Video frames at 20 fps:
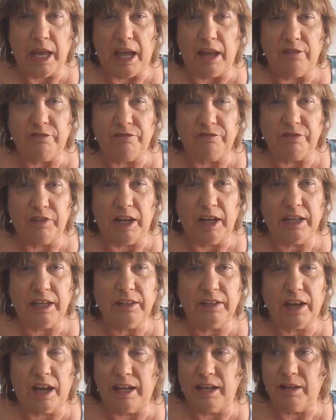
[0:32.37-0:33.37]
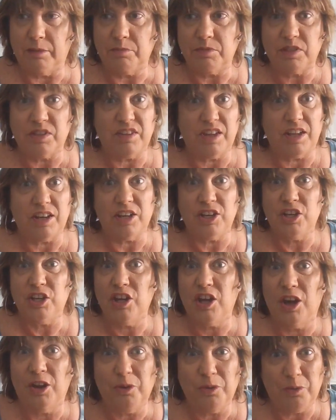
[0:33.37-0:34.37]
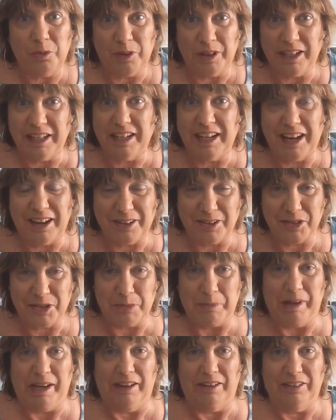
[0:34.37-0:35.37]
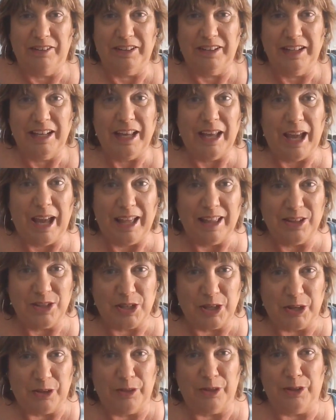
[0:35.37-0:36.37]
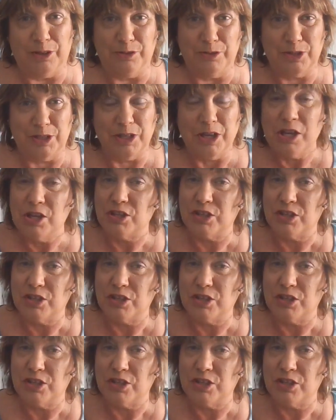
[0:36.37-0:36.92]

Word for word: and find items that no one cares about and sell those?